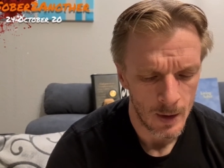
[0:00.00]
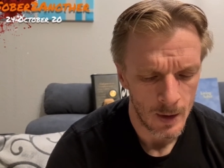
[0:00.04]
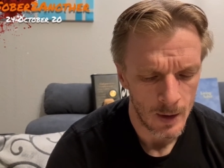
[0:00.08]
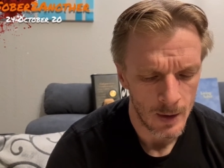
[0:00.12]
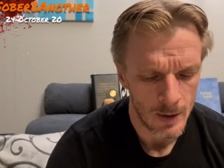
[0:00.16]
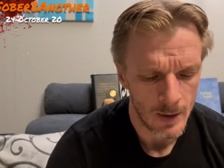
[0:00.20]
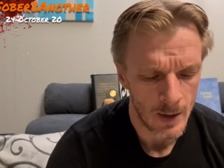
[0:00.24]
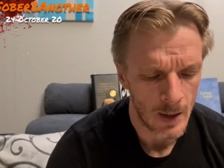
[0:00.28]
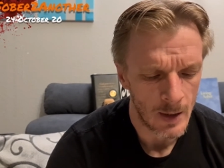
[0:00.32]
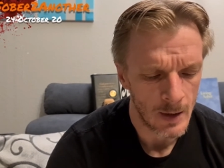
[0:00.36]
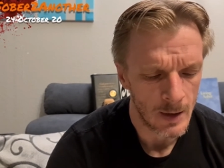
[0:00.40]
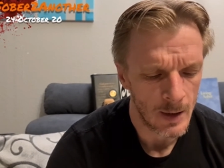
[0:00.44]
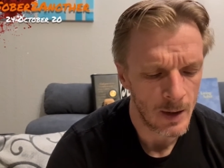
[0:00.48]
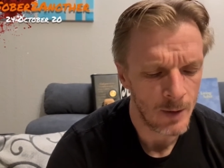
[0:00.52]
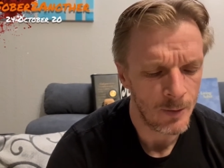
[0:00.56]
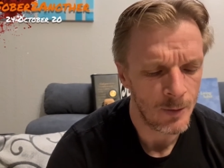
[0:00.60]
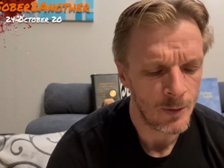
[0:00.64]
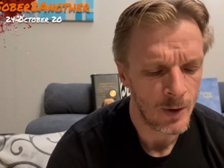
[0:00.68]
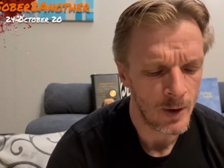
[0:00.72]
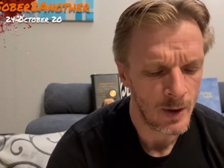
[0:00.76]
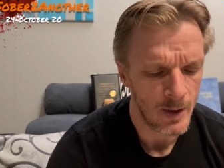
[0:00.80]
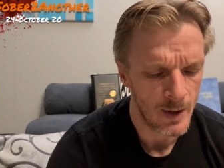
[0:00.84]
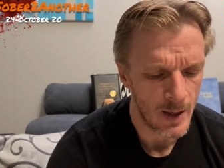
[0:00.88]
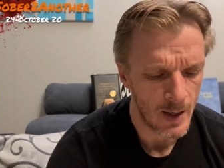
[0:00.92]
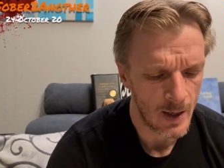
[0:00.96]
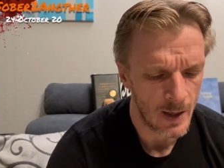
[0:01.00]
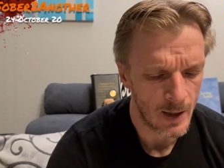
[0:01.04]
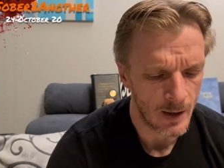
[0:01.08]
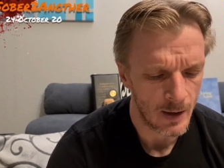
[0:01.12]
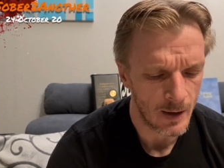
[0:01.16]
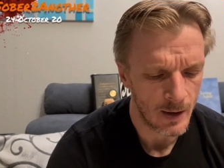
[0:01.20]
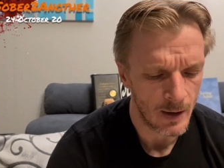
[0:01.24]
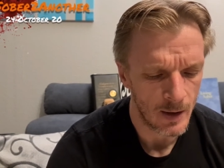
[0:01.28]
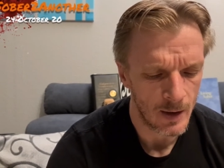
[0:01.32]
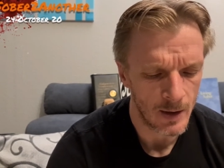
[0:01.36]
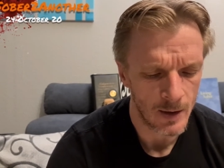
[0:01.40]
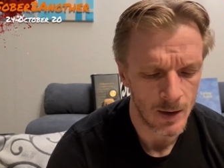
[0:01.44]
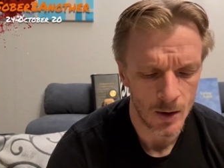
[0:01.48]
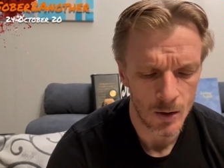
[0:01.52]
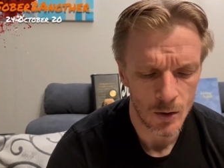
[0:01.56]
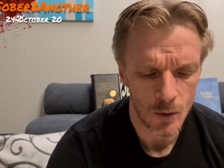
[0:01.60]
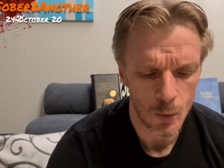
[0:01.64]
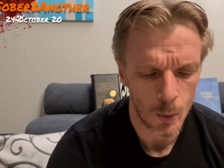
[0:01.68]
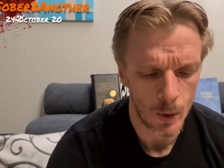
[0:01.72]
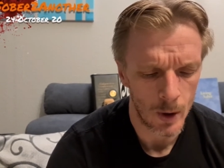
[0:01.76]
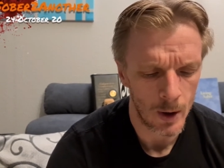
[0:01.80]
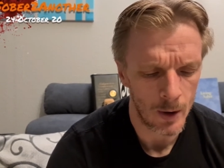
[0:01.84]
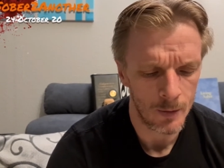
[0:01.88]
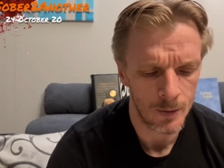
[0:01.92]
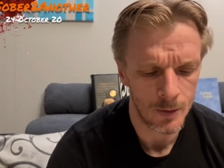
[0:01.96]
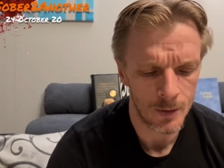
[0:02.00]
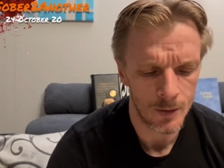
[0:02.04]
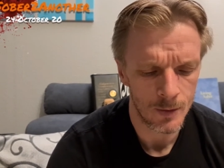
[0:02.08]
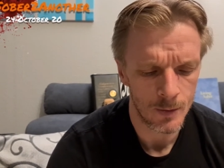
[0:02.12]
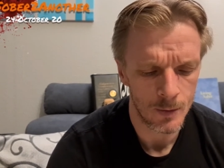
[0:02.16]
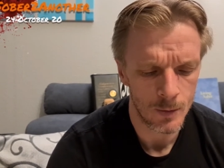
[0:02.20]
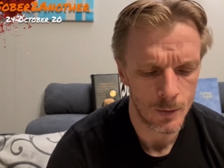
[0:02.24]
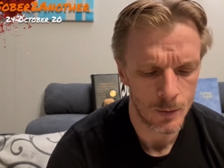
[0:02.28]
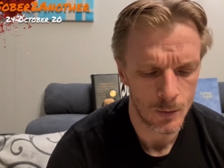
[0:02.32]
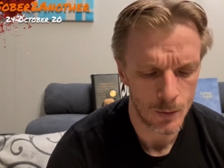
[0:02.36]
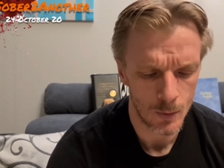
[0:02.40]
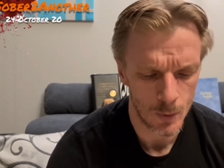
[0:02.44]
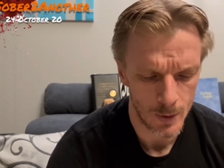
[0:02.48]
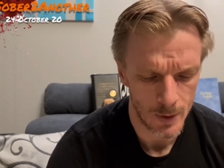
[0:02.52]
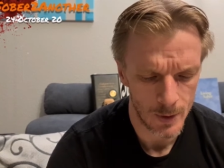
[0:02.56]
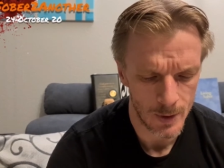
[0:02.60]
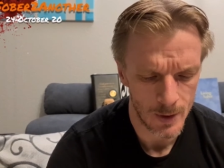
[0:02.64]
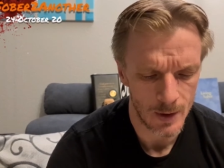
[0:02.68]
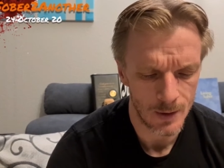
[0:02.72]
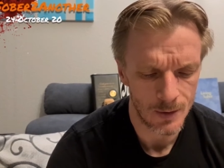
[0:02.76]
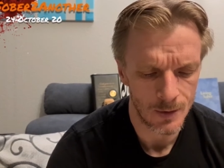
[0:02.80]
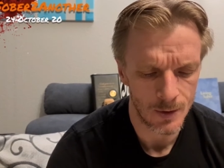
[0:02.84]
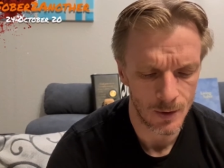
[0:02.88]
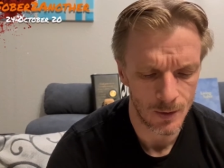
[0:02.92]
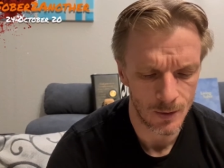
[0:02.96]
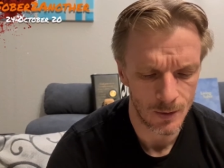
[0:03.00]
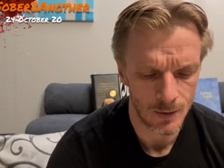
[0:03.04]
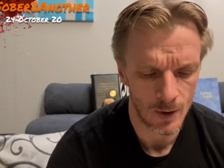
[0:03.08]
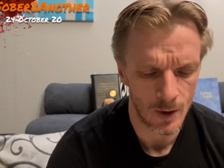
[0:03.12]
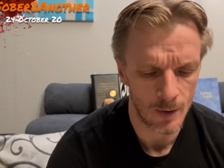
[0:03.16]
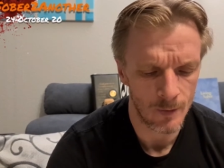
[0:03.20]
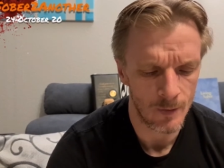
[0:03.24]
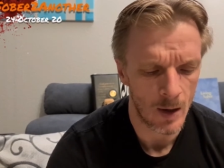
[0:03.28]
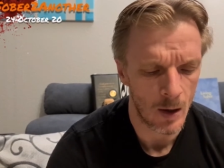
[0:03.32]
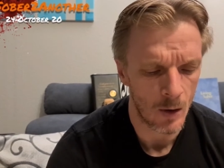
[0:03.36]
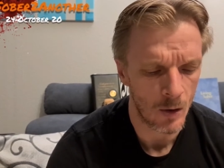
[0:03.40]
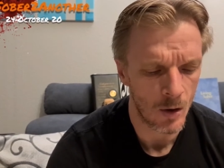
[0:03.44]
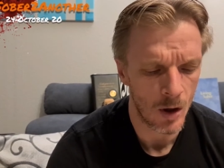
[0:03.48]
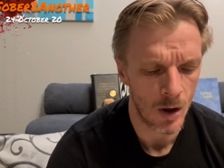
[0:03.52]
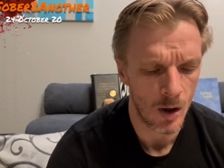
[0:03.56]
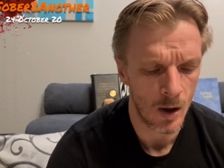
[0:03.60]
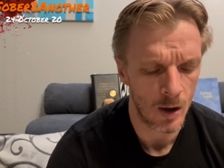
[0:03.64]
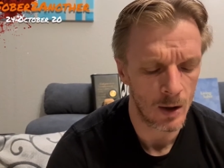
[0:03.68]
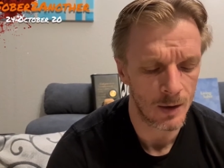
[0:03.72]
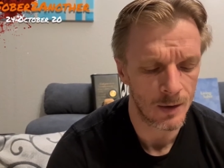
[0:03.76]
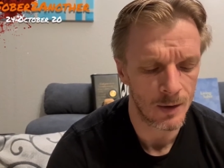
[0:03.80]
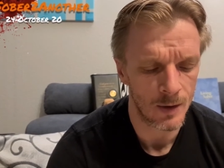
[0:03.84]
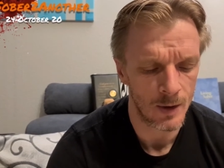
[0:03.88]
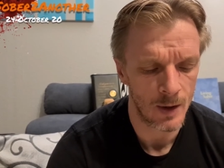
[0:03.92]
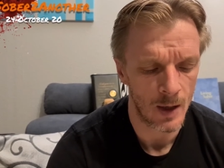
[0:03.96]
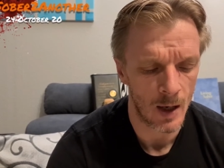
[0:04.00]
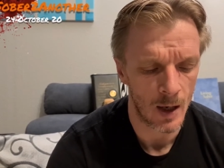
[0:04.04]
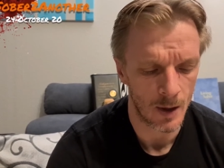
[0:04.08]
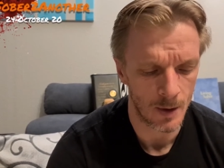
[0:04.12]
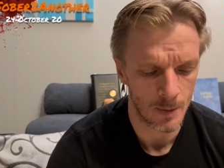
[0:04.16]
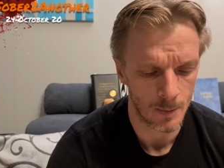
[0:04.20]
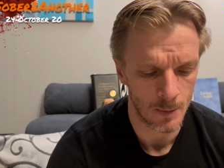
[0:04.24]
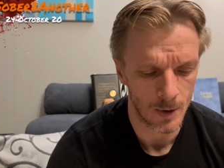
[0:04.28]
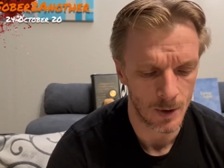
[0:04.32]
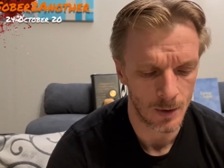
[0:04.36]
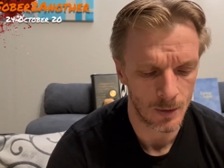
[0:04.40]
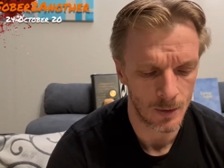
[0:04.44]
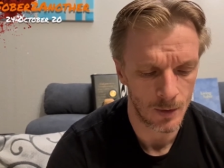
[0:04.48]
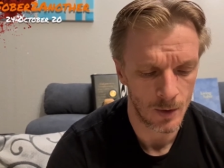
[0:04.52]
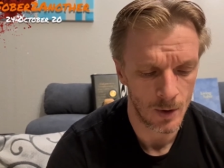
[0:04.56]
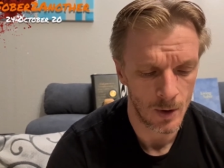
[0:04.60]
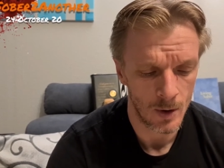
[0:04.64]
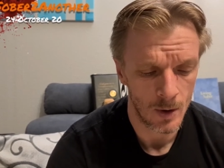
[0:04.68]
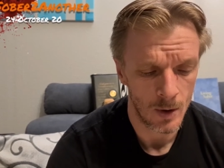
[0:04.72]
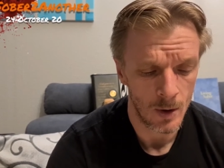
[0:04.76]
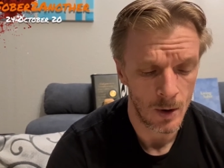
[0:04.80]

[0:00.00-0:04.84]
They live today in the 12 traditions of Alcoholics Anonymous,